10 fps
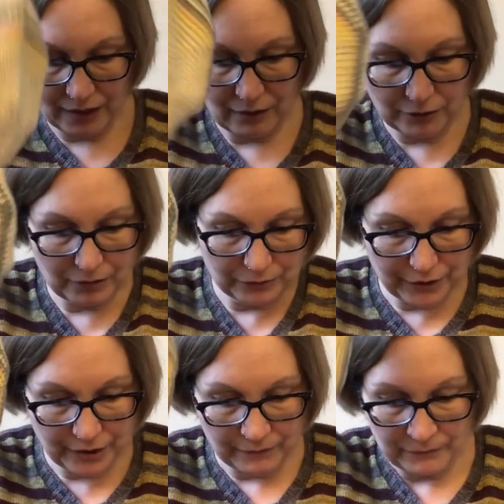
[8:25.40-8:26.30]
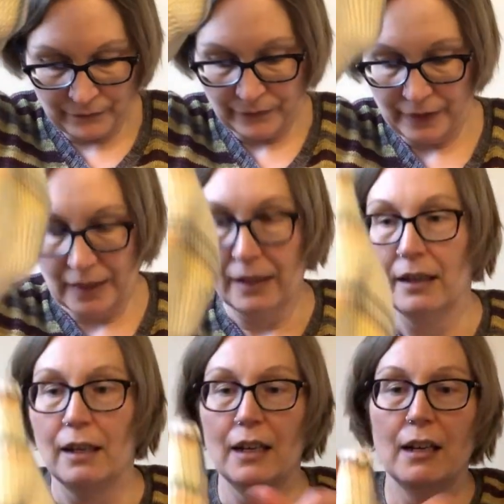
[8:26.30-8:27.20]
how it looks.
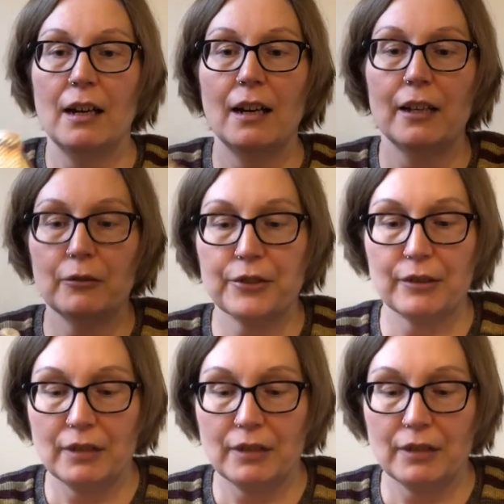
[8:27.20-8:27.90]
I also